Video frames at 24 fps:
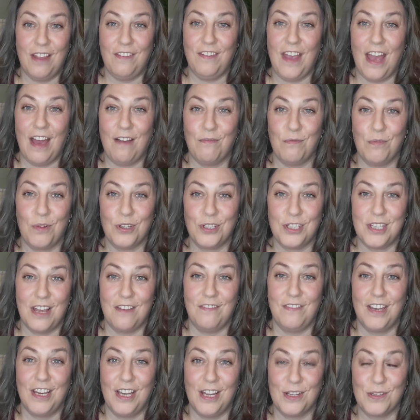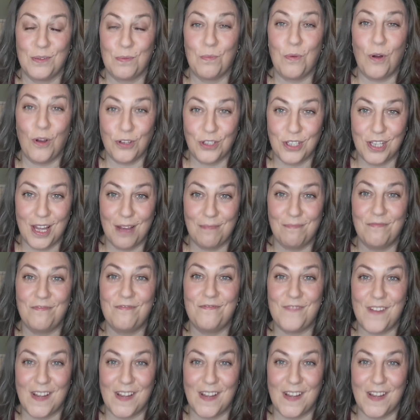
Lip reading: If you haven't watched their videos, watch them.